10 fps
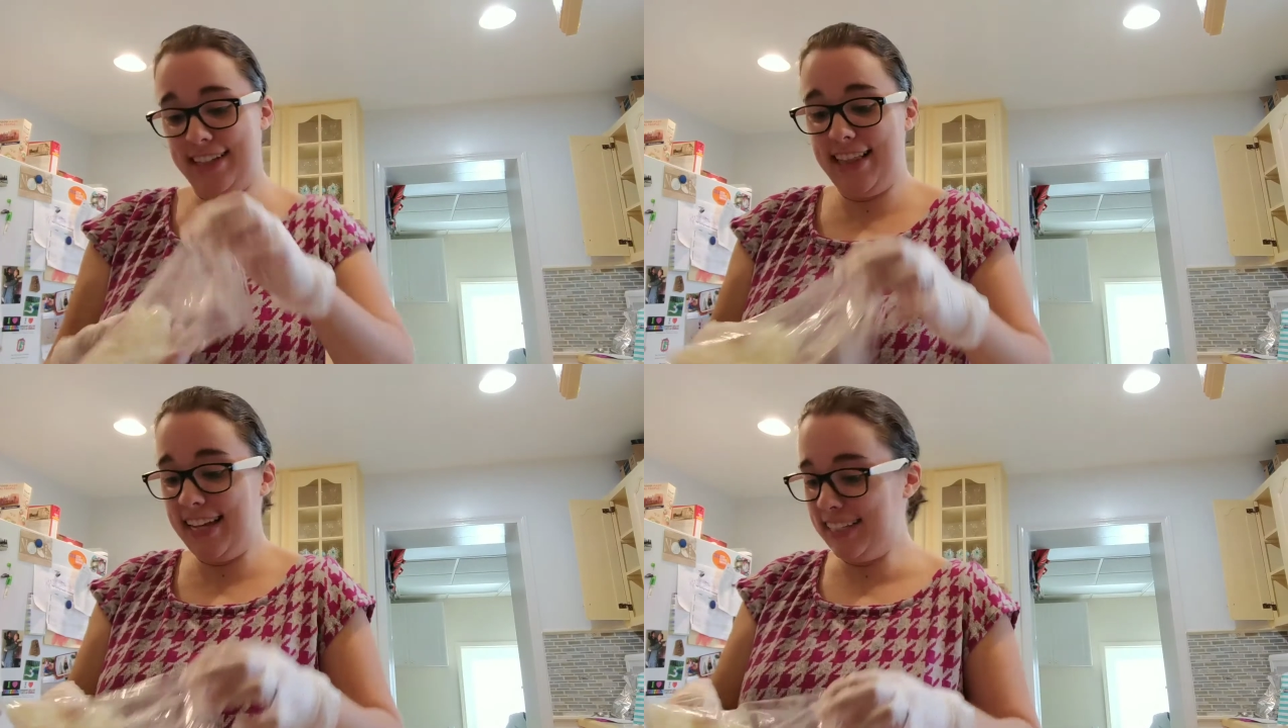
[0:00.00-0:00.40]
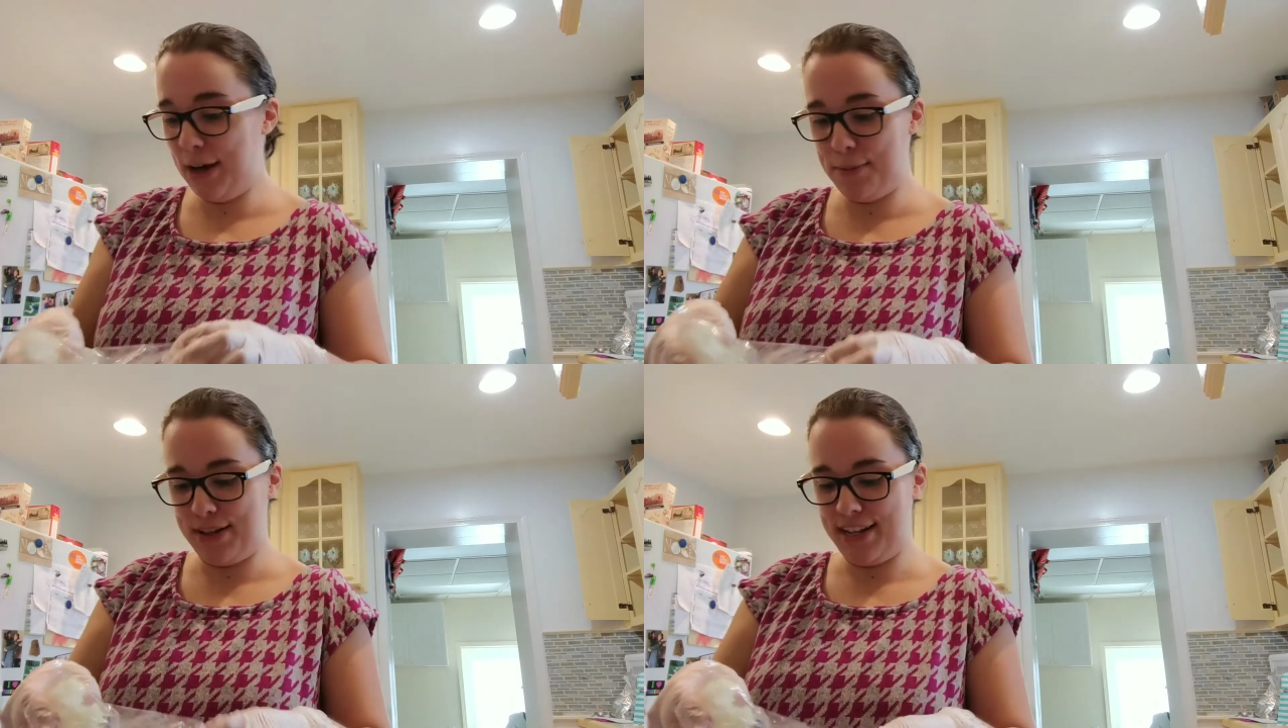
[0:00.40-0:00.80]
He likes
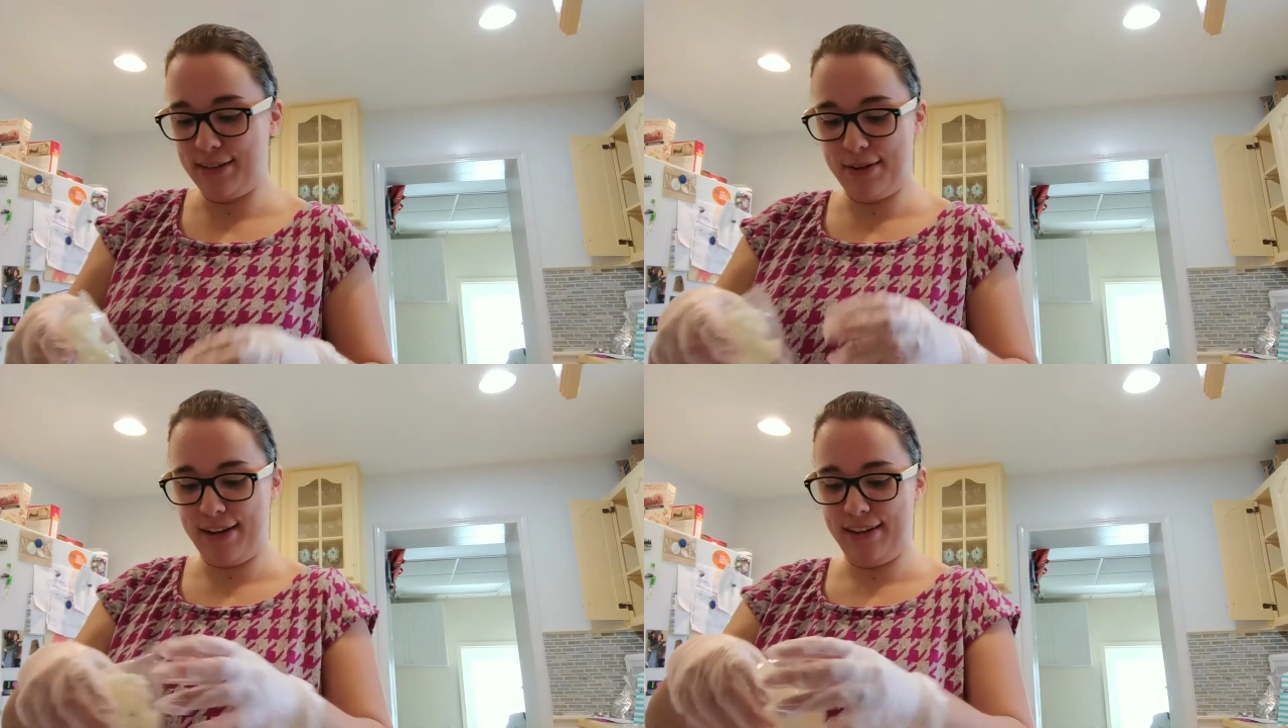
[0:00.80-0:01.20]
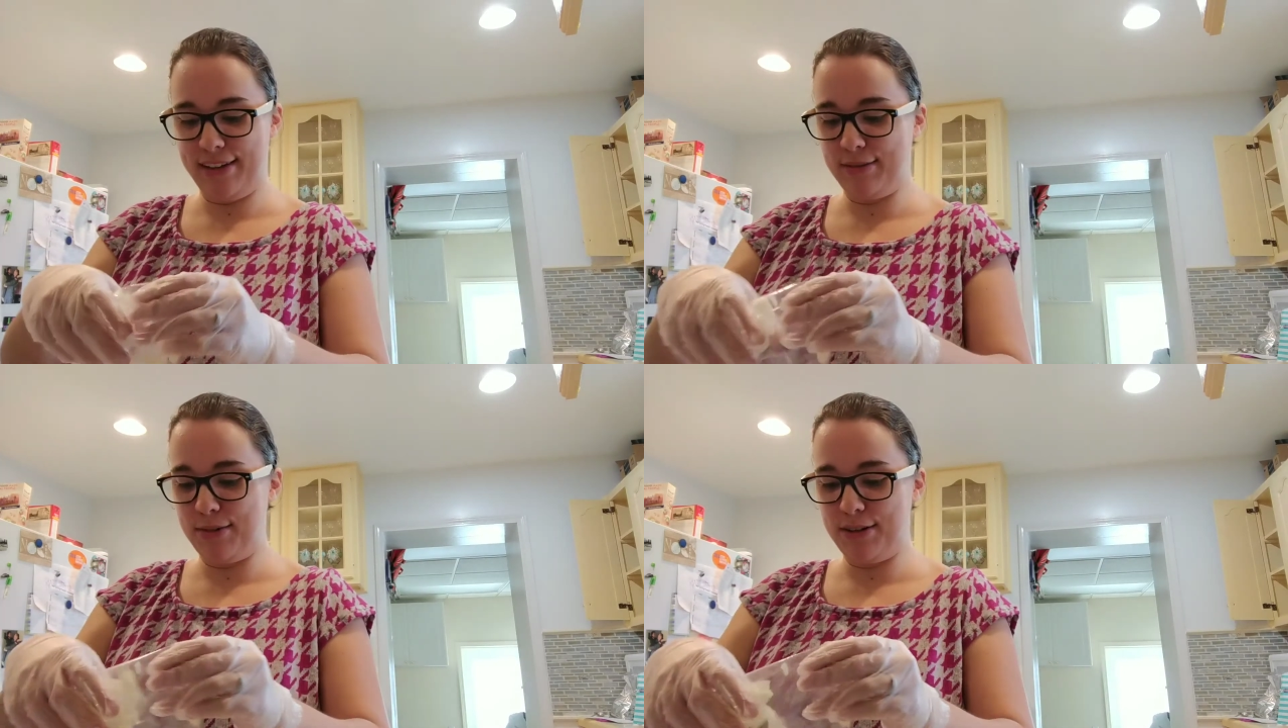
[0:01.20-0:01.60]
helping. That's
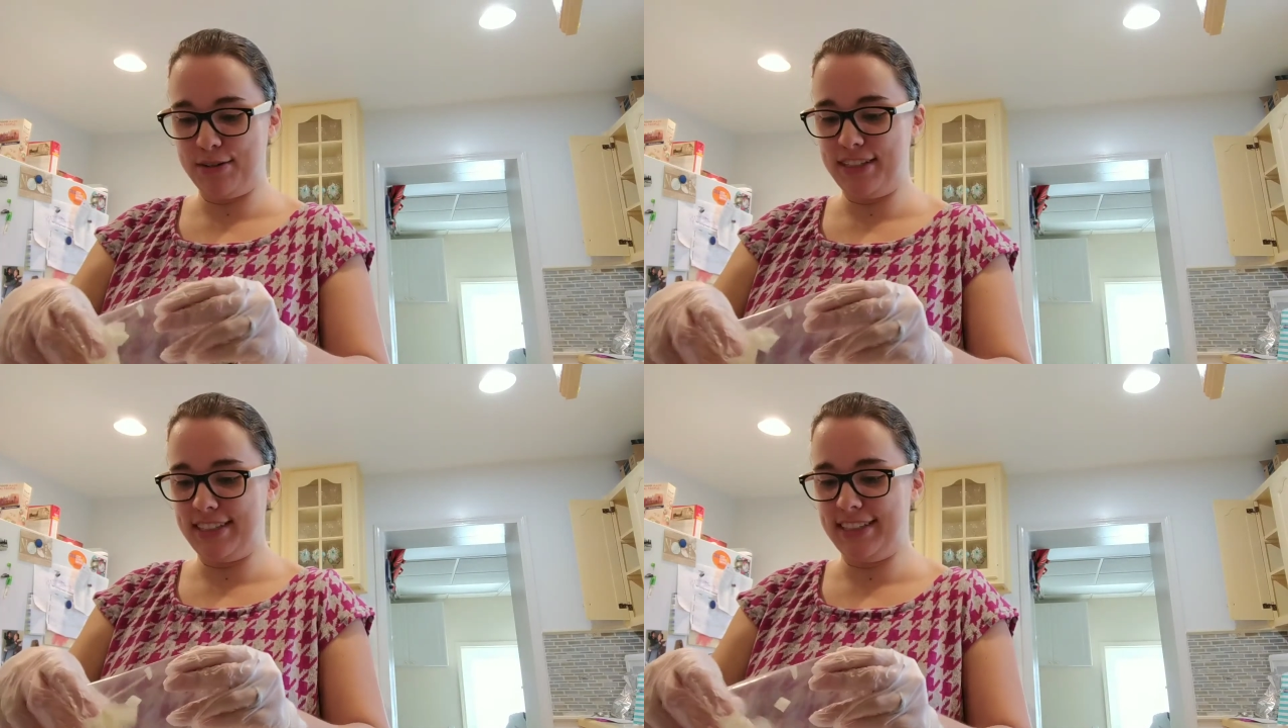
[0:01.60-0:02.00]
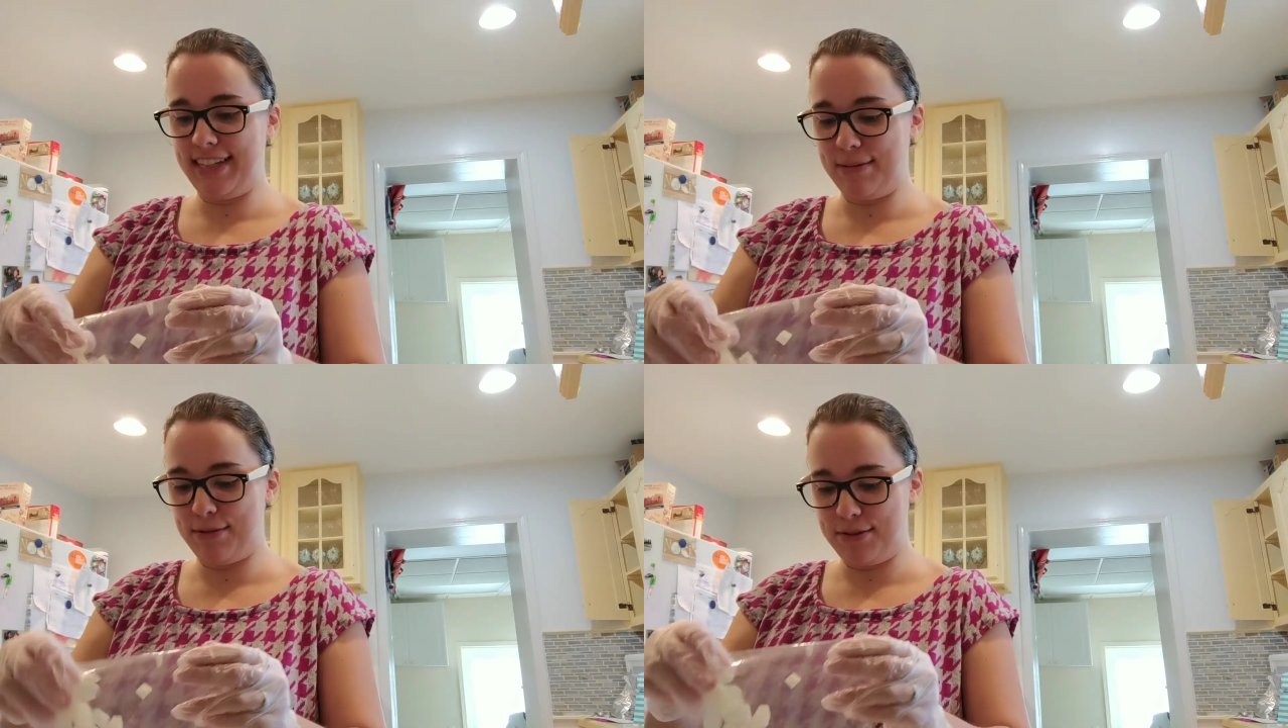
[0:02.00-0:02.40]
one of the reasons
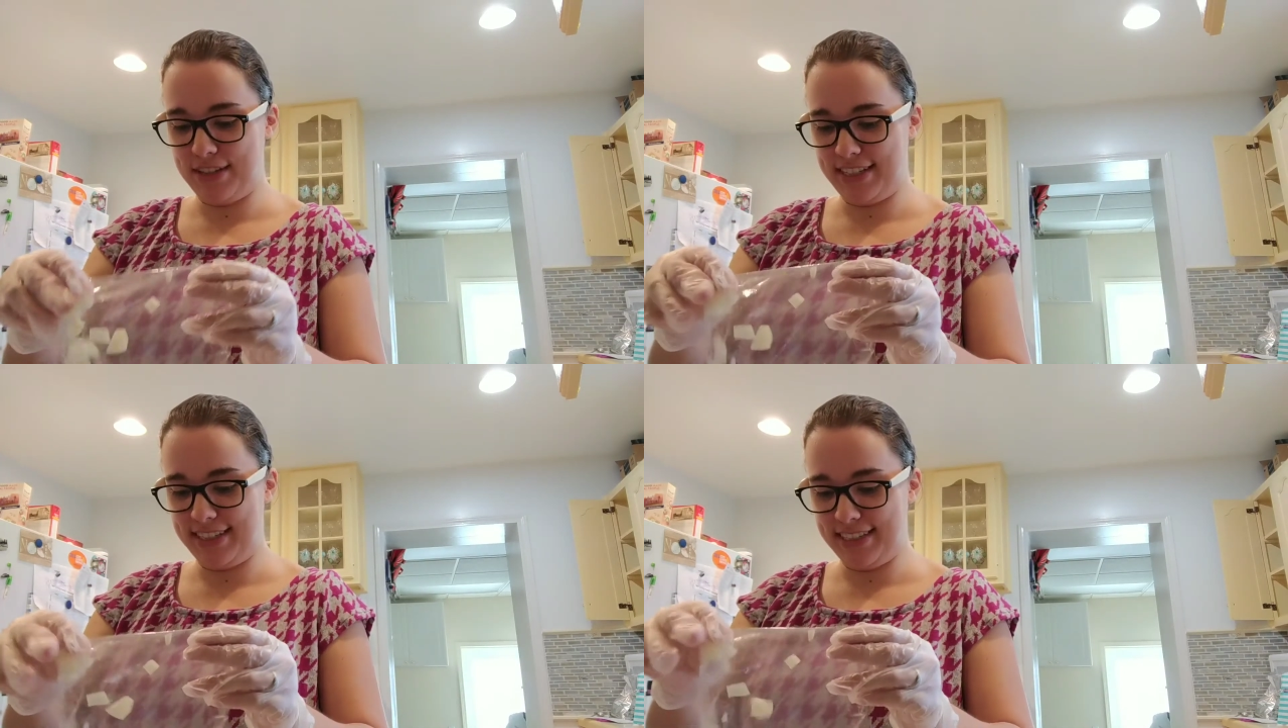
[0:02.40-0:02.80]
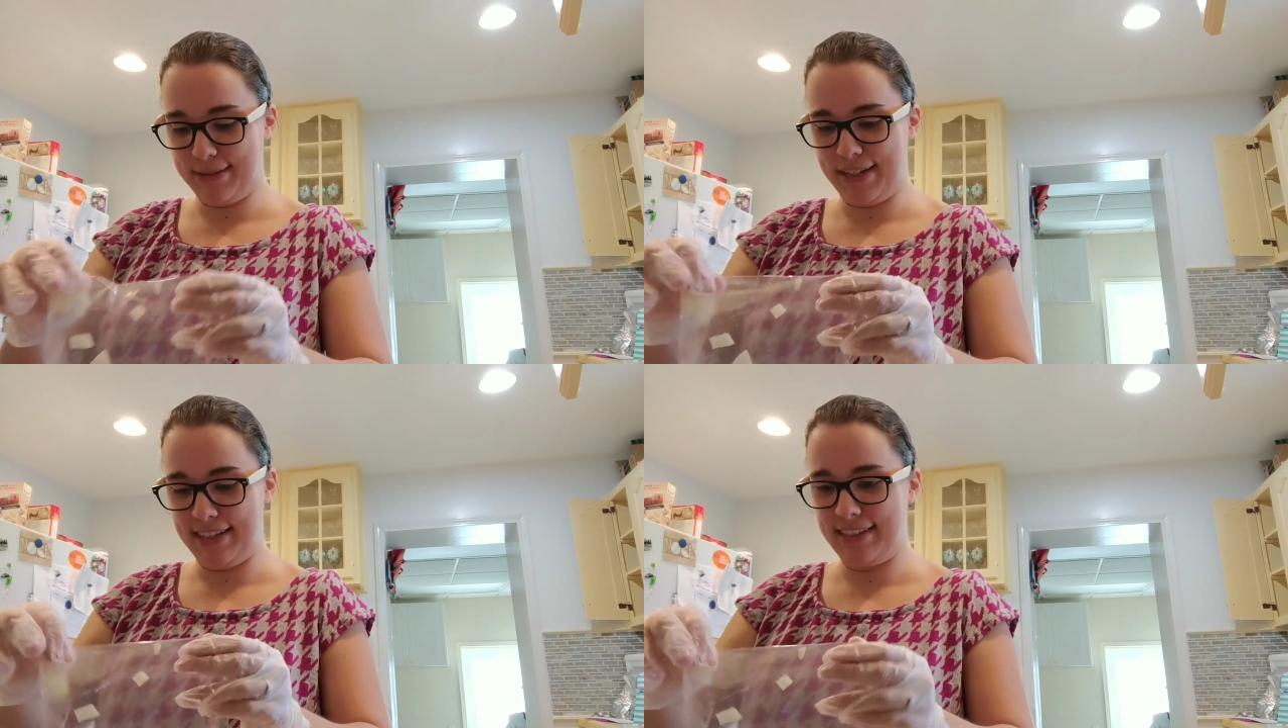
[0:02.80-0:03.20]
that I'm doing this,
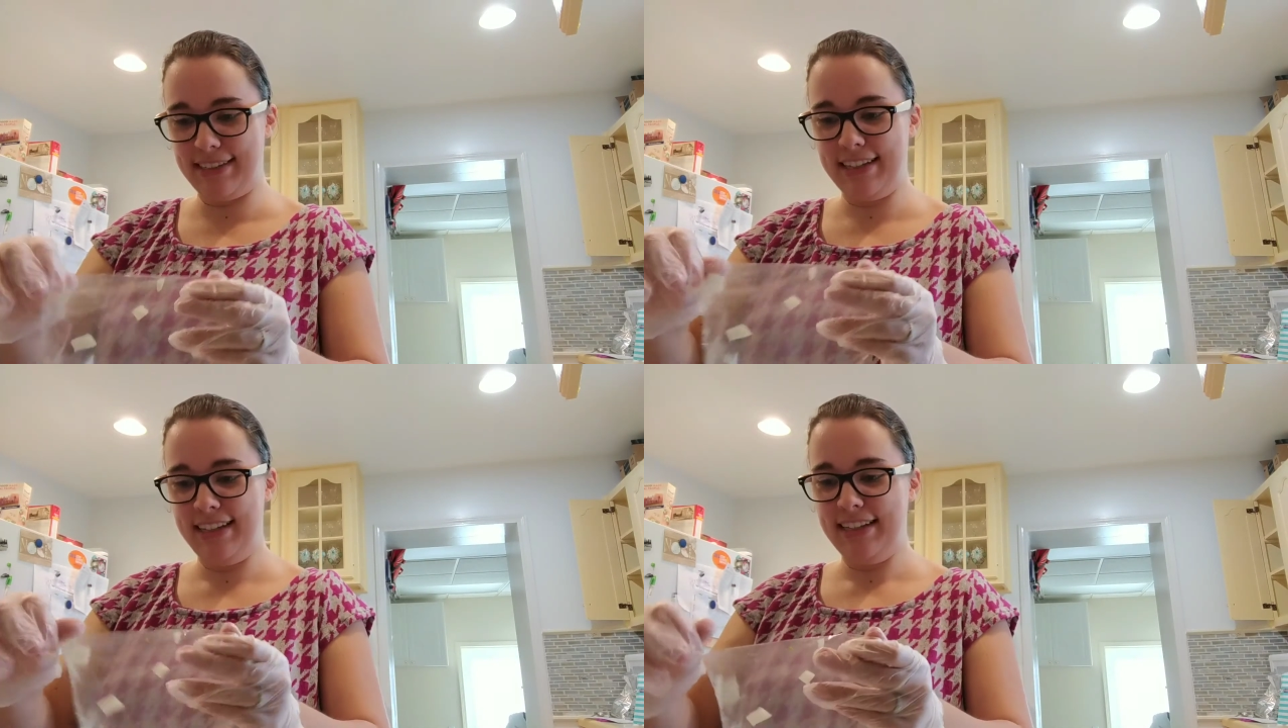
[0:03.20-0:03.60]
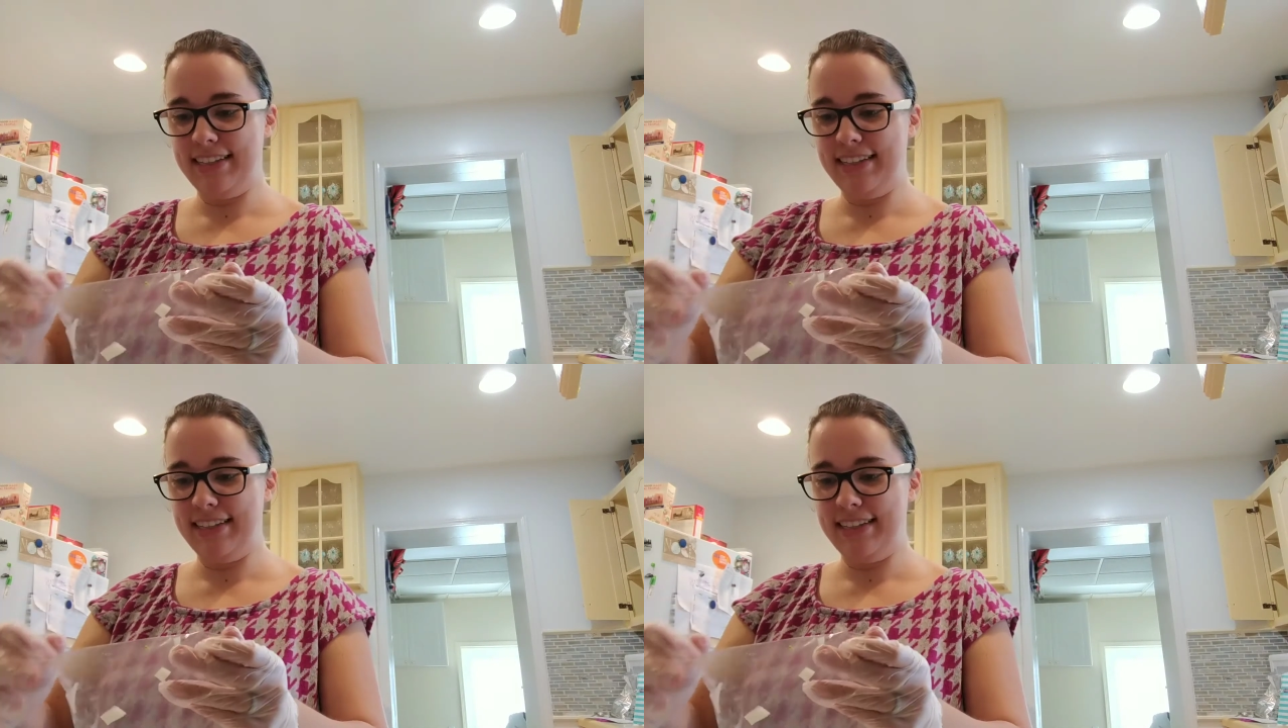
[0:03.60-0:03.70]
is because